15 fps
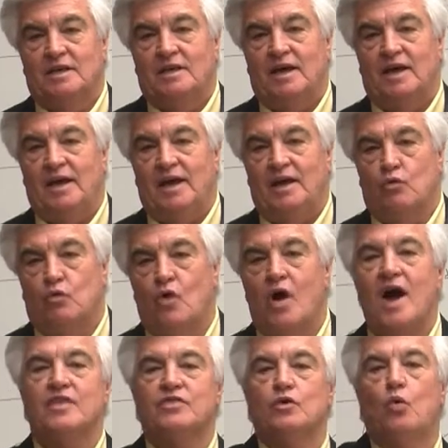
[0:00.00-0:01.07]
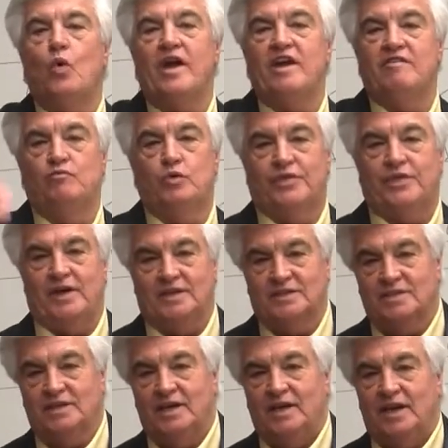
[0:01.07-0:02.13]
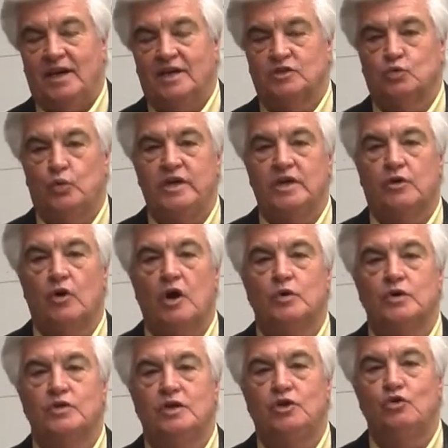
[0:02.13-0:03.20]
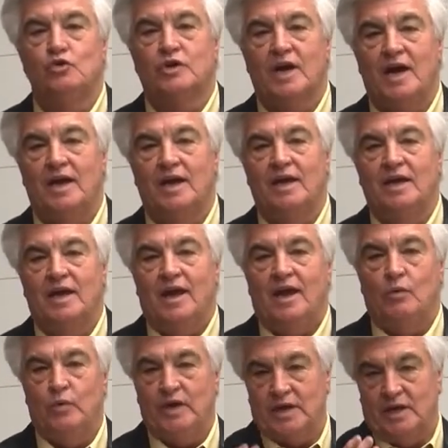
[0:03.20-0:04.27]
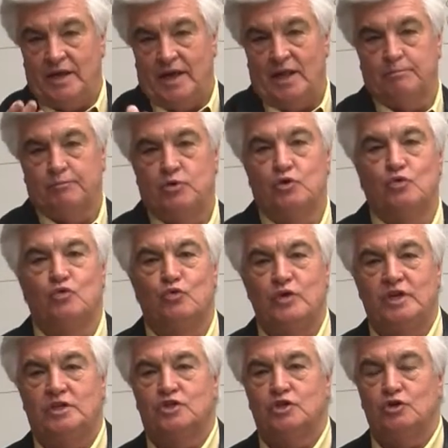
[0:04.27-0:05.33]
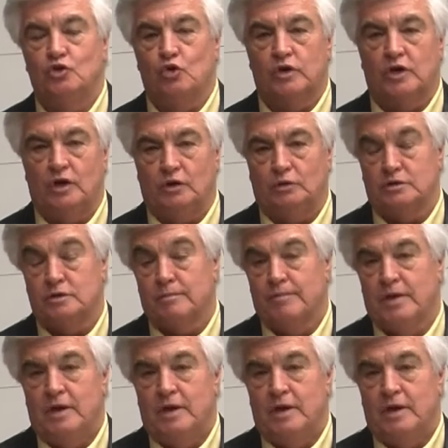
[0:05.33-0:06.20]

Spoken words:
and ride the wave with us as we grow in the UK and we can help you reach your goals.